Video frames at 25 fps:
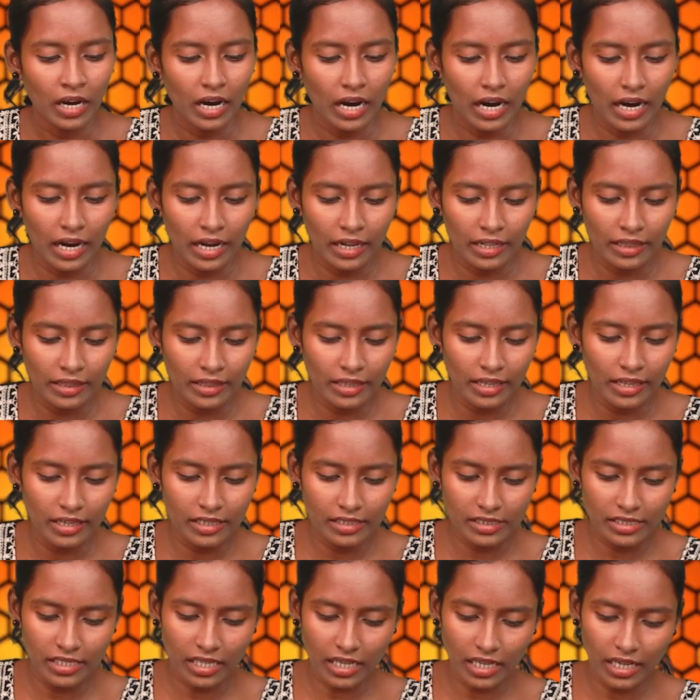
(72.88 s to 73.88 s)
And there
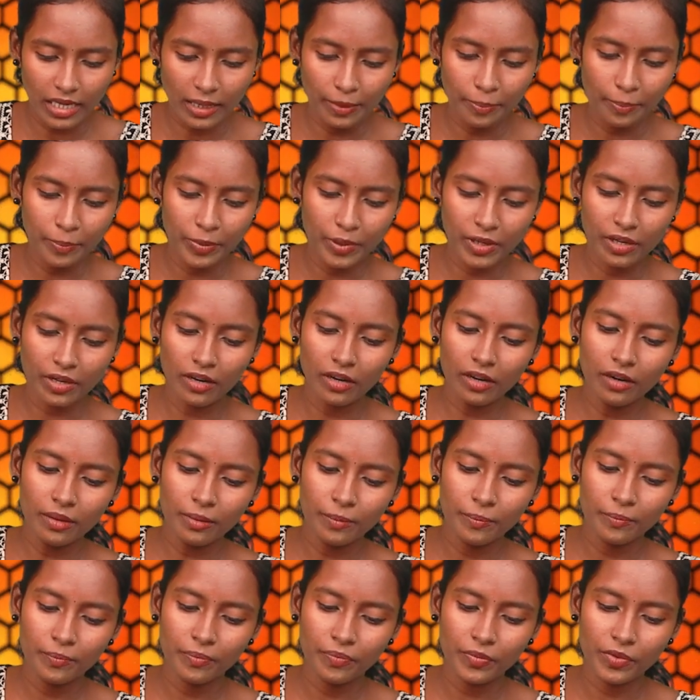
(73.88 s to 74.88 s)
is a clip here.
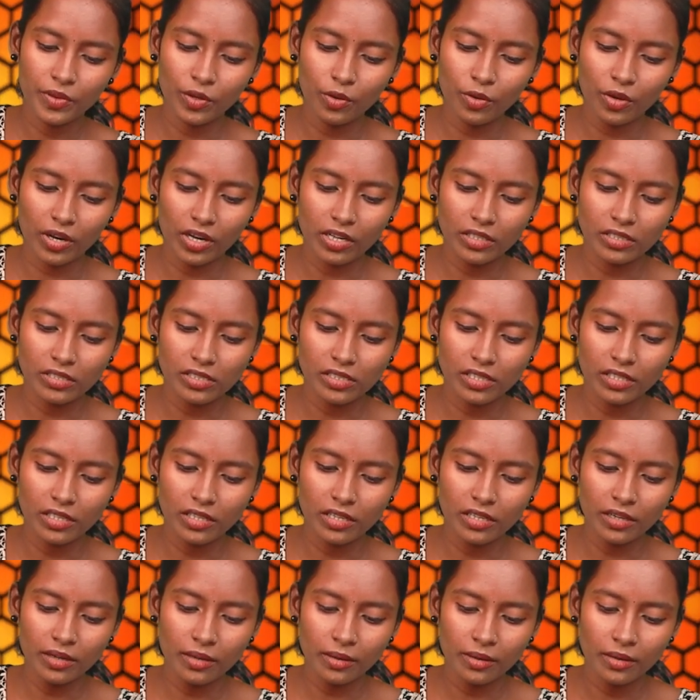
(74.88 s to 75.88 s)
You can see
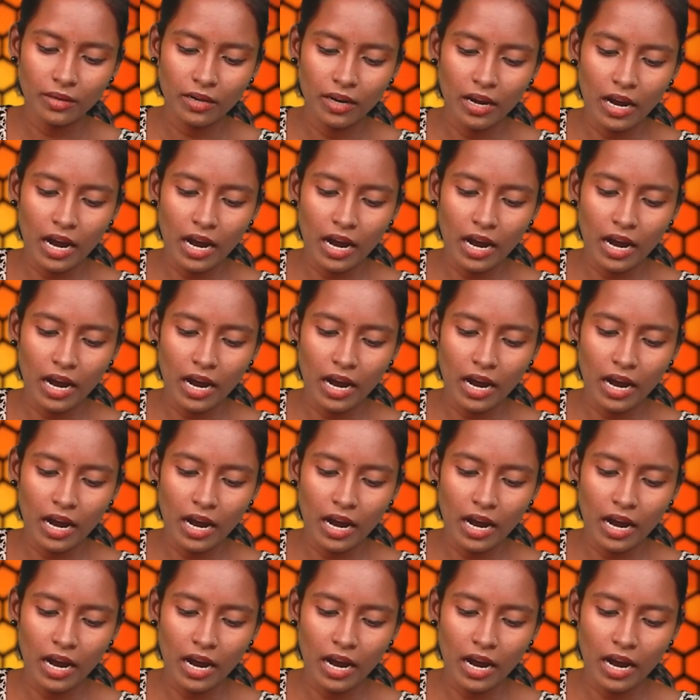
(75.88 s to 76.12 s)
here,